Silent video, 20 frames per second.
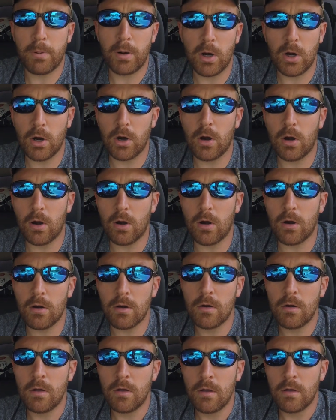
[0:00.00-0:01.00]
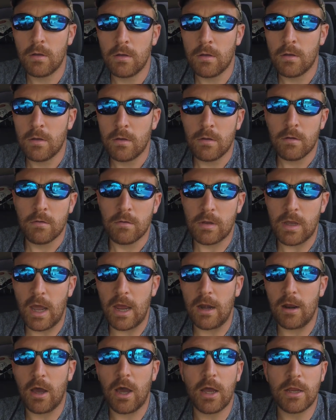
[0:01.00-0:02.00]
per
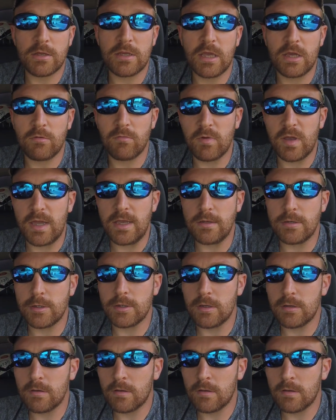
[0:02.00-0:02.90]
kind of hunting region.